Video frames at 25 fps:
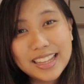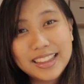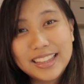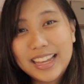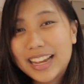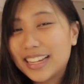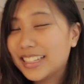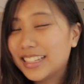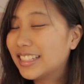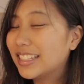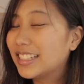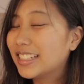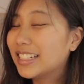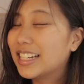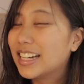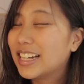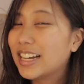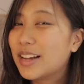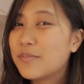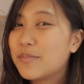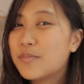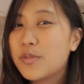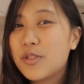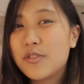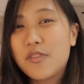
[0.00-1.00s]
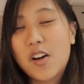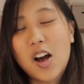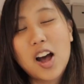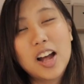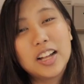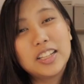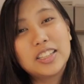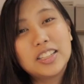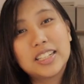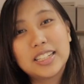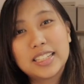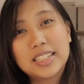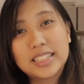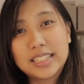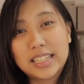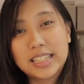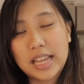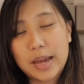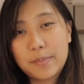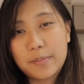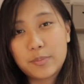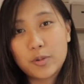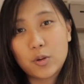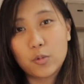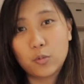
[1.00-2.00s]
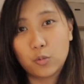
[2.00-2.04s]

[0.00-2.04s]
let's move on to step